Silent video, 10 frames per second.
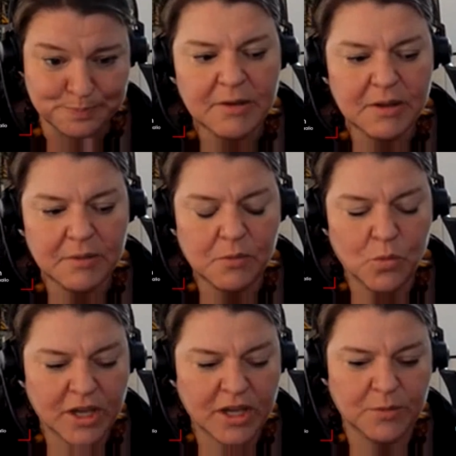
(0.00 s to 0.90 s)
He
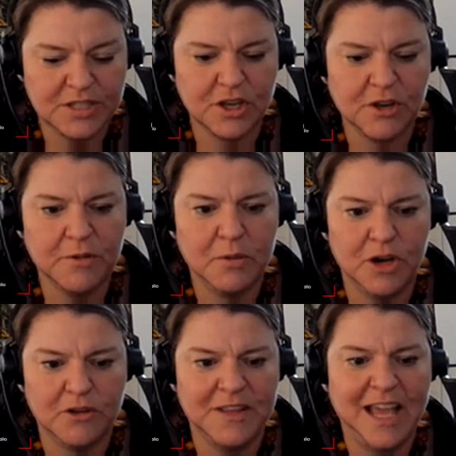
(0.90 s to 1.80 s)
working with software,
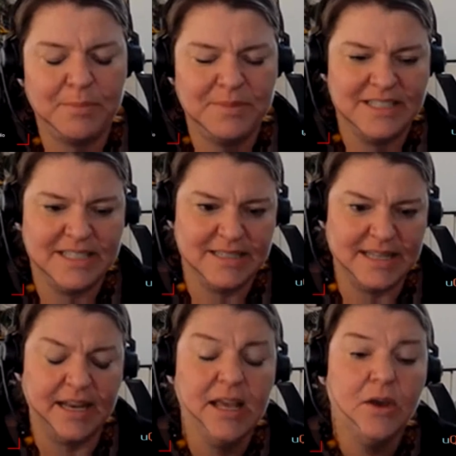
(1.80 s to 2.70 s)
what often happens is
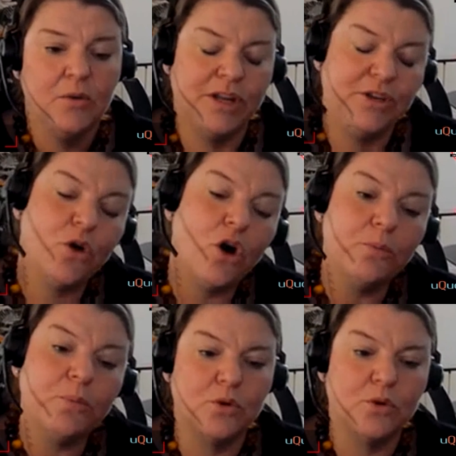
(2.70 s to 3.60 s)
that when you
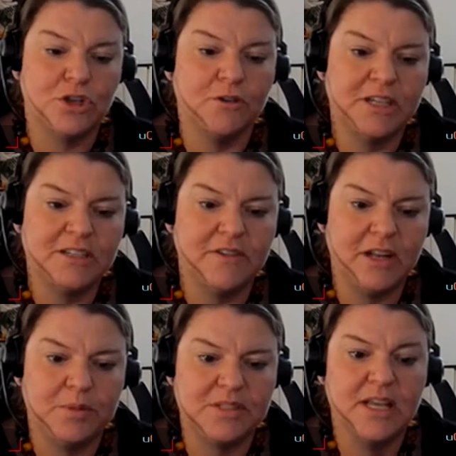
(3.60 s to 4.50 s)
onboard software
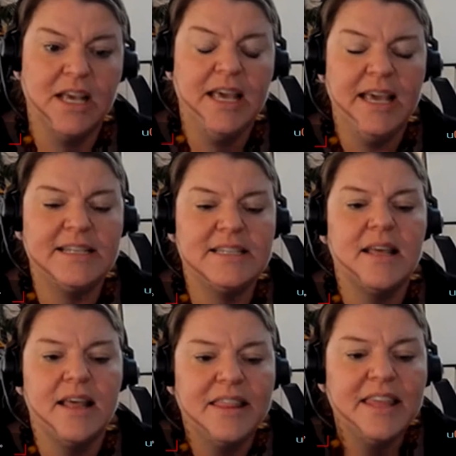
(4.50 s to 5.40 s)
developers,
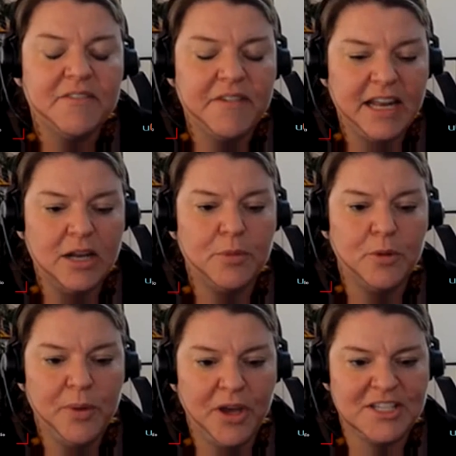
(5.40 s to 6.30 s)
it's the
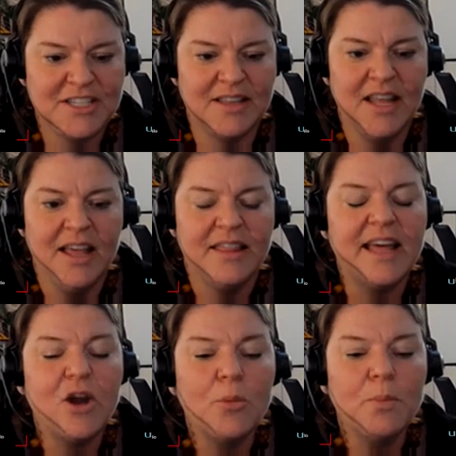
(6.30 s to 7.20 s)
available person
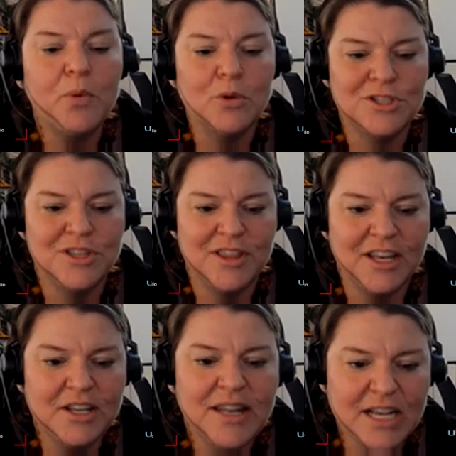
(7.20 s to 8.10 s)
that onboards
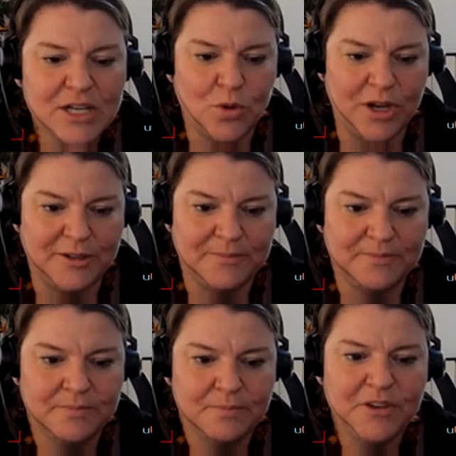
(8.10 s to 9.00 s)
the next one.
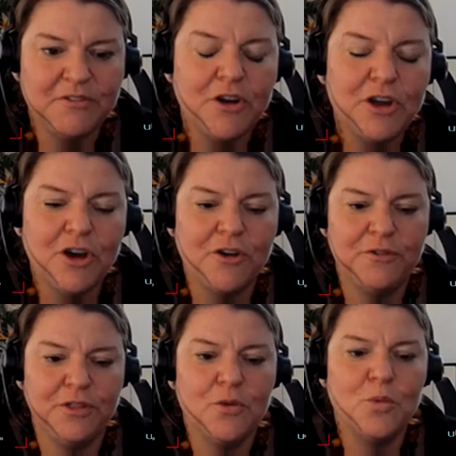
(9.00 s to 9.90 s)
But very
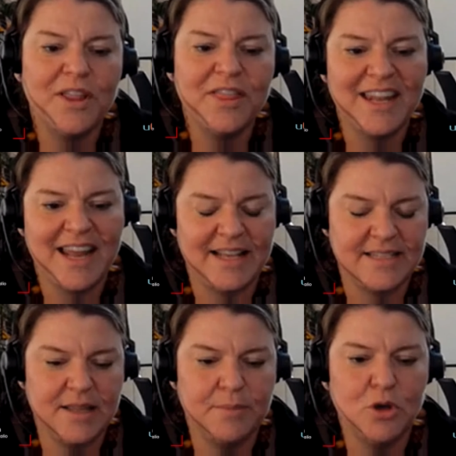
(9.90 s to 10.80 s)
often the one that
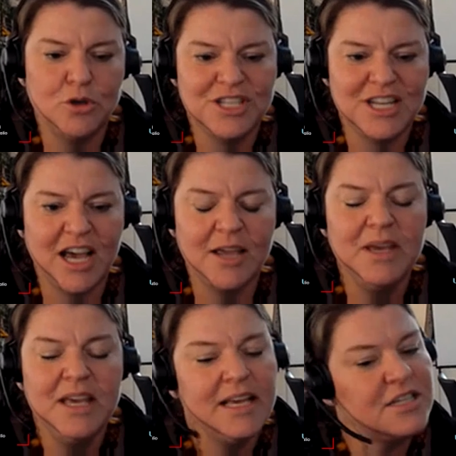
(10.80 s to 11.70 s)
has the most
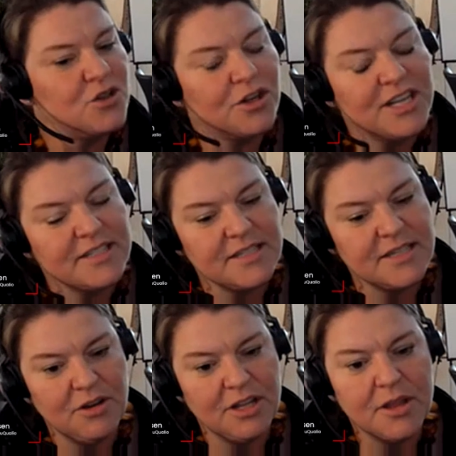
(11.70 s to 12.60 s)
time is not
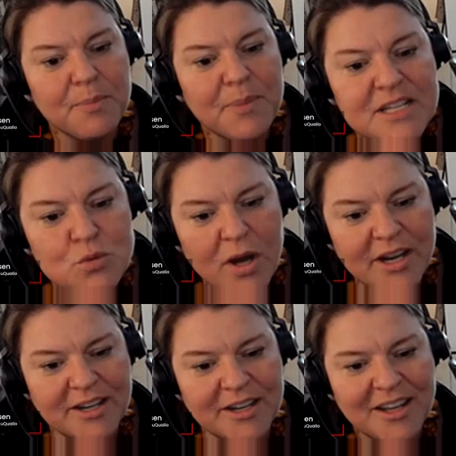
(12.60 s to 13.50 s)
necessarily the best
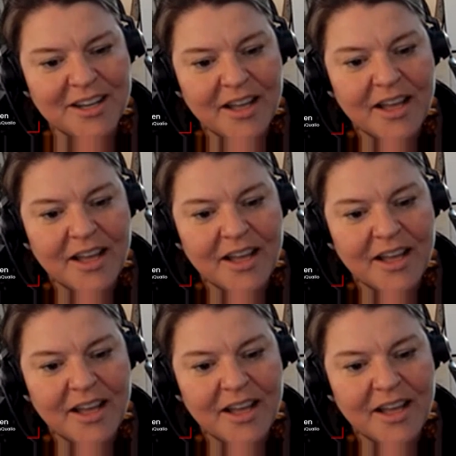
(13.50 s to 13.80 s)
one.